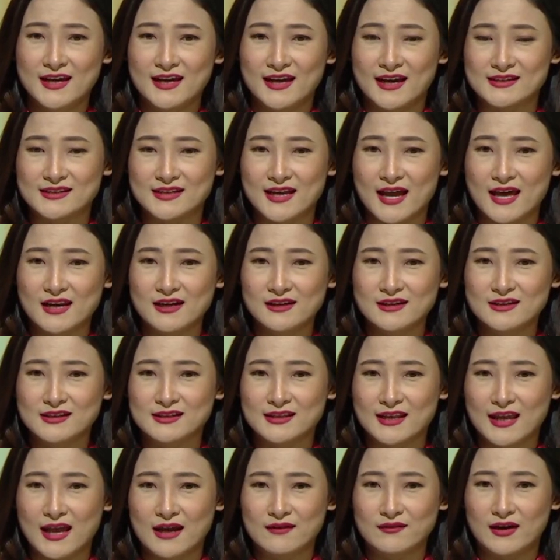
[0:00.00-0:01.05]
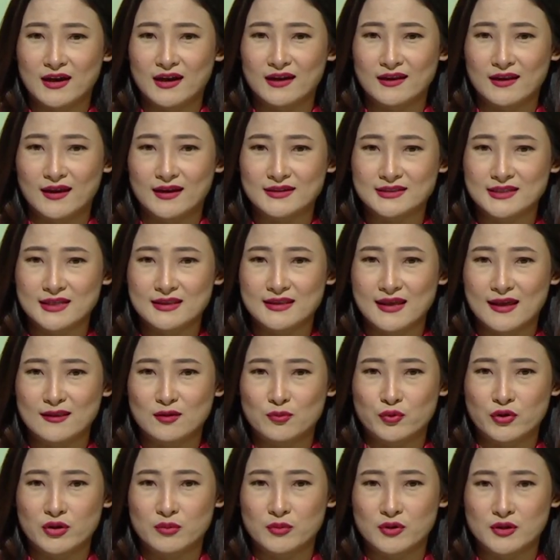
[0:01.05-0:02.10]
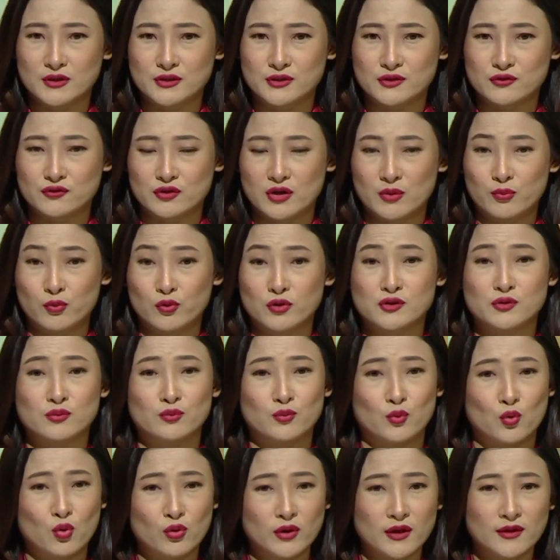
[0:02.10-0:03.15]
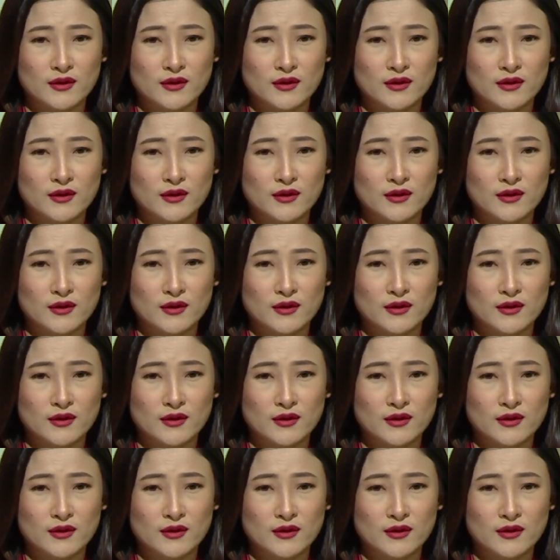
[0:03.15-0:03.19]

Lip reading: as analysts have highlighted that the Premier's trip was more